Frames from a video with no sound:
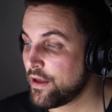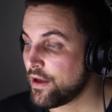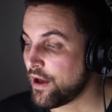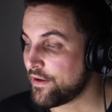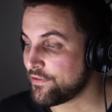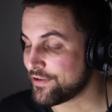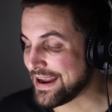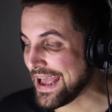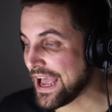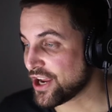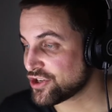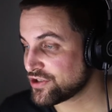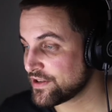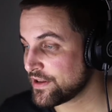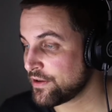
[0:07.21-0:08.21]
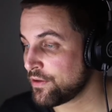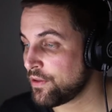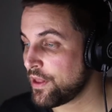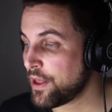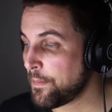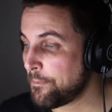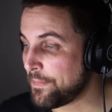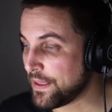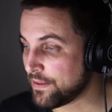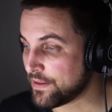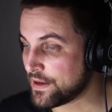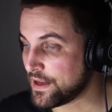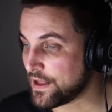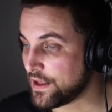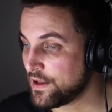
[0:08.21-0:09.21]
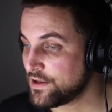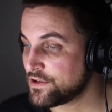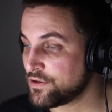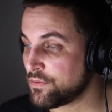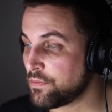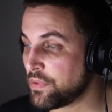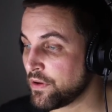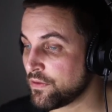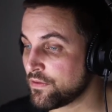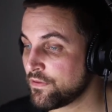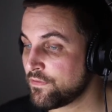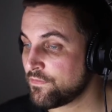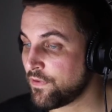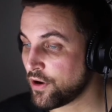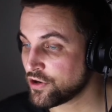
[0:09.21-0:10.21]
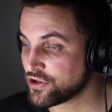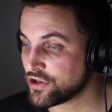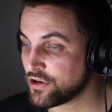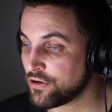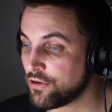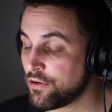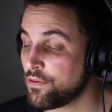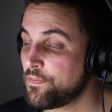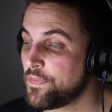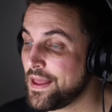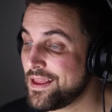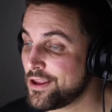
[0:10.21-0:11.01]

of your actual ability to build functional,